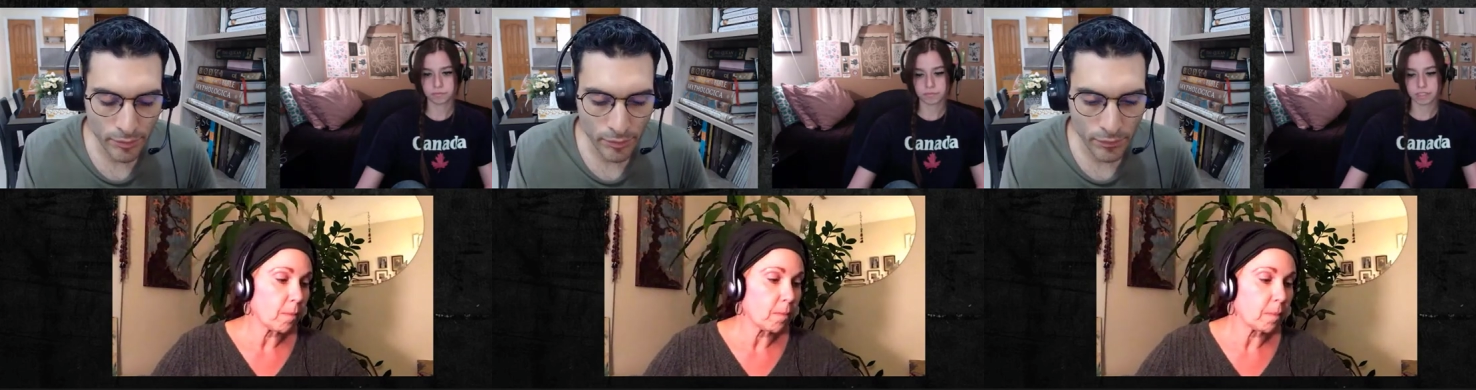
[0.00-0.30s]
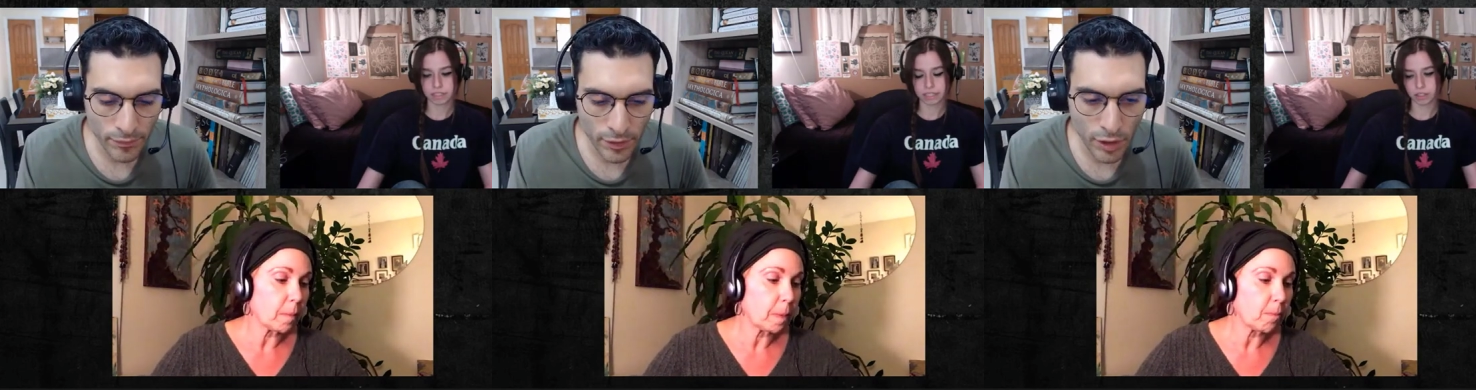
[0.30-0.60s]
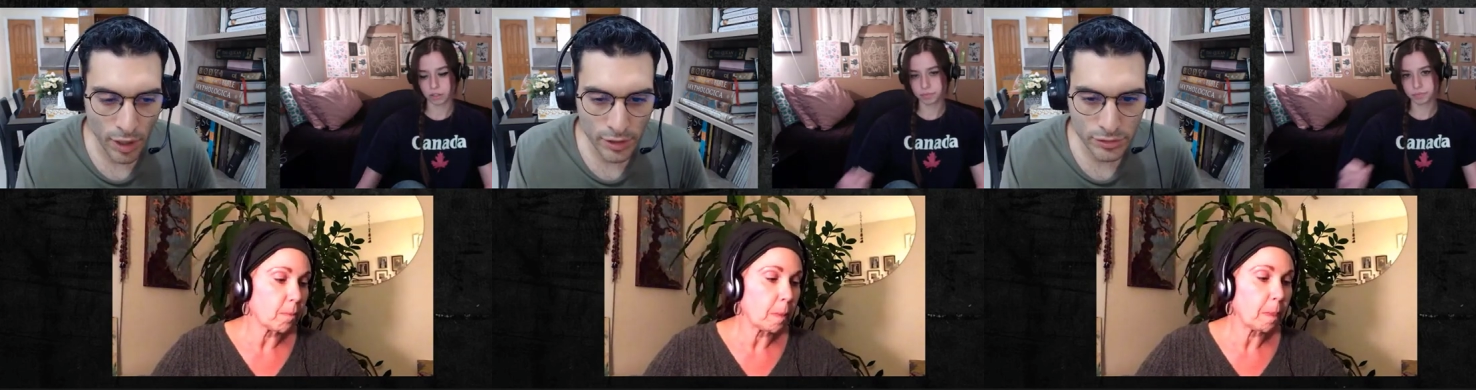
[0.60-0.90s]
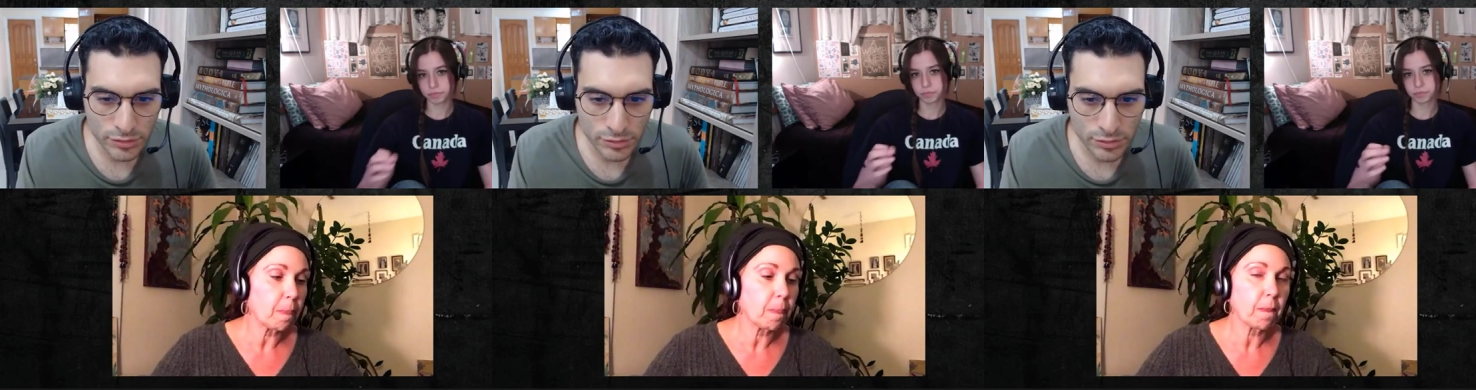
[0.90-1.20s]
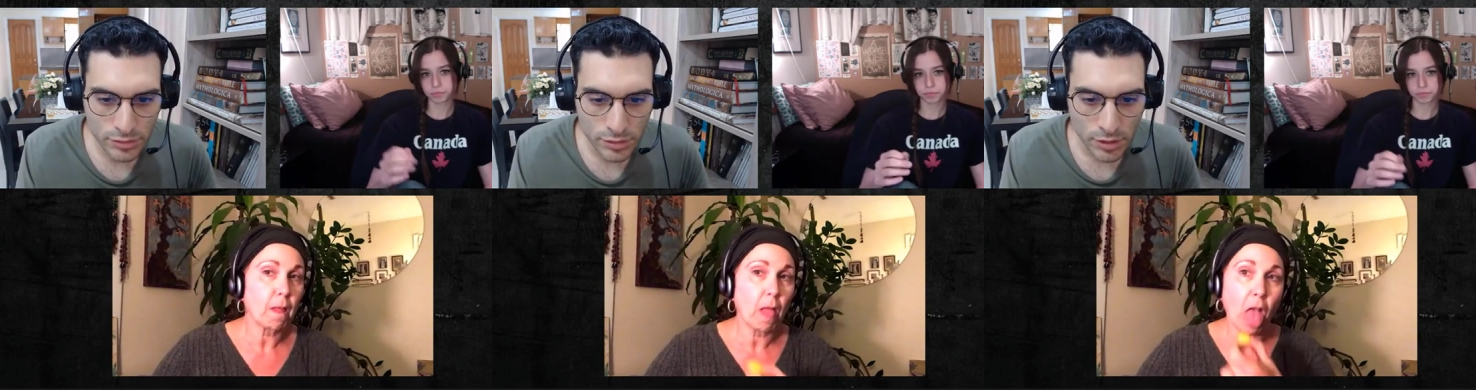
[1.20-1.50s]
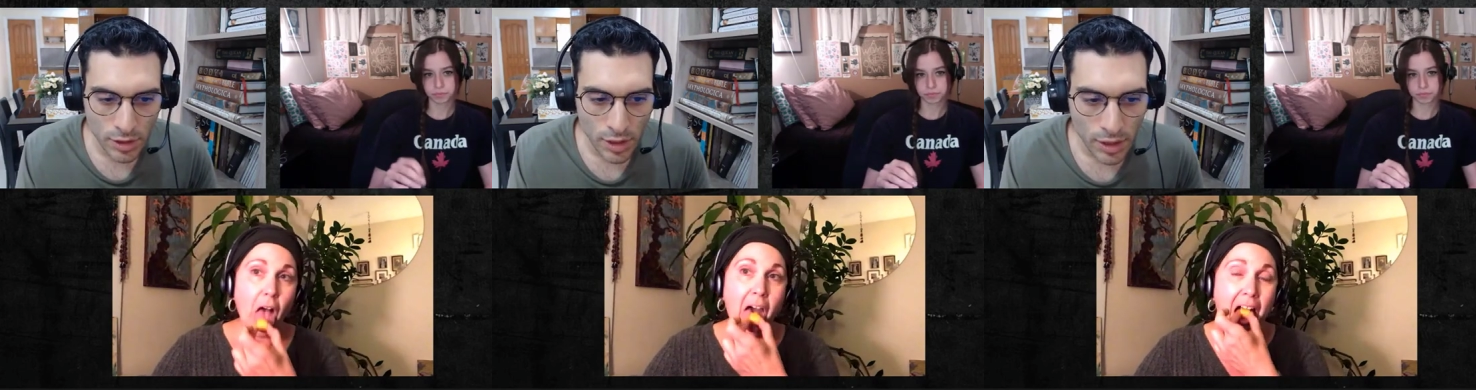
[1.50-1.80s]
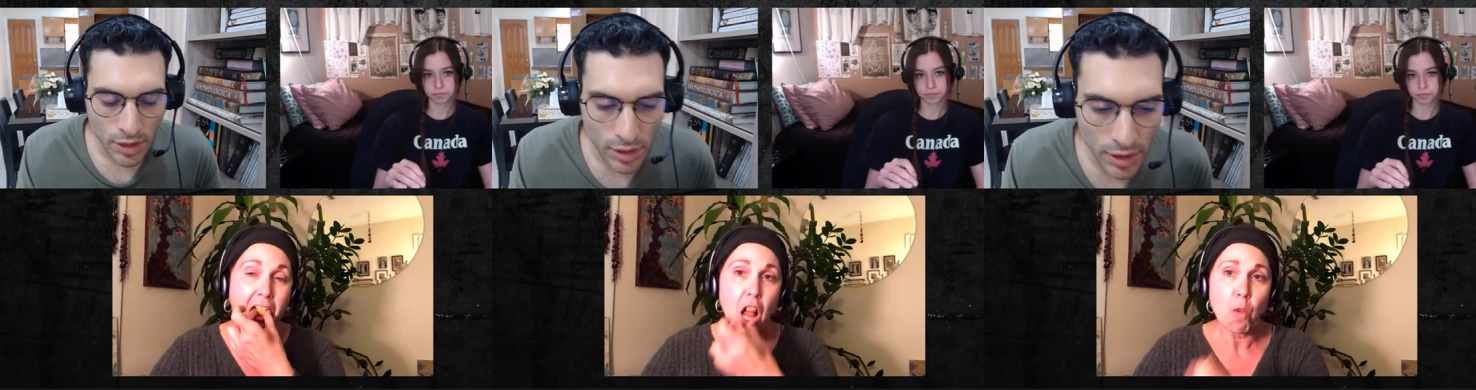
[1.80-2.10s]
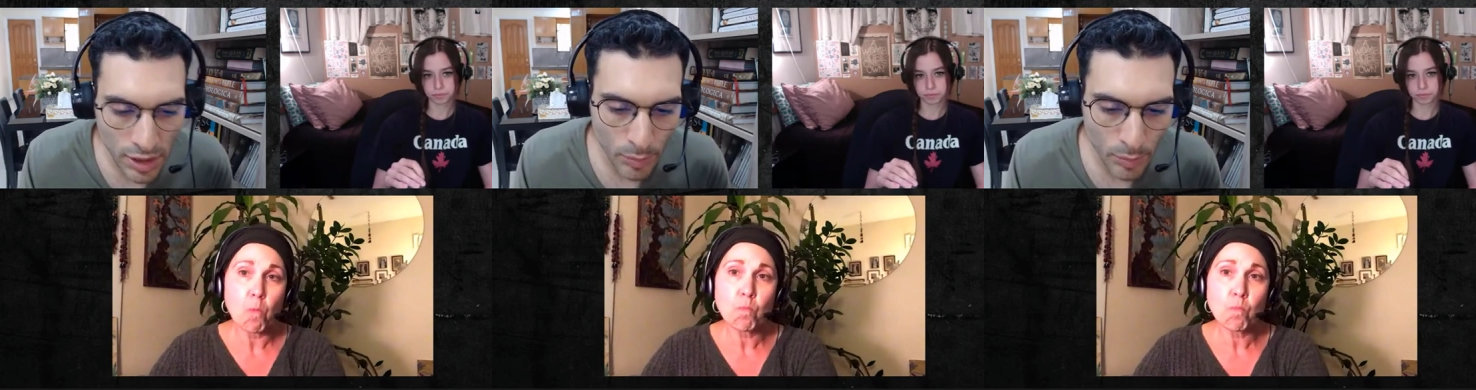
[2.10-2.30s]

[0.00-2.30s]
Speaker 1: it's illegal. Yeah,